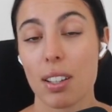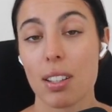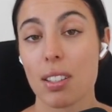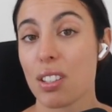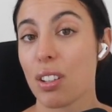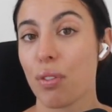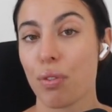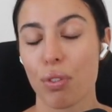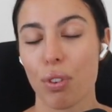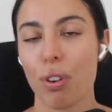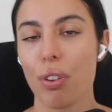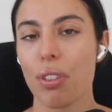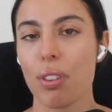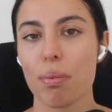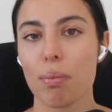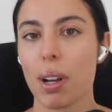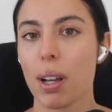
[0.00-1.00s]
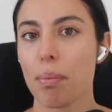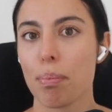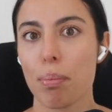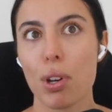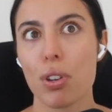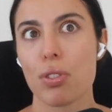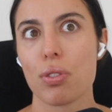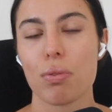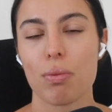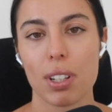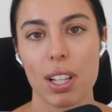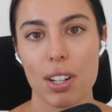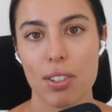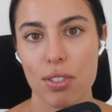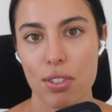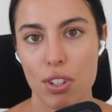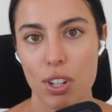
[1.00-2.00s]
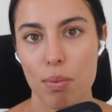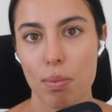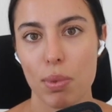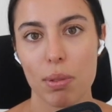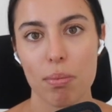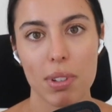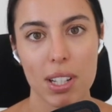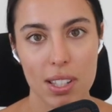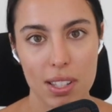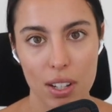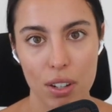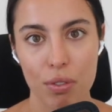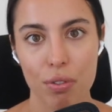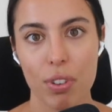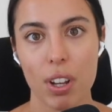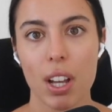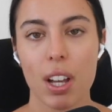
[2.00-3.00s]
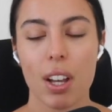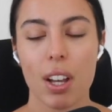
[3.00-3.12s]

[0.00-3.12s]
self-growth and my personal relationship with myself.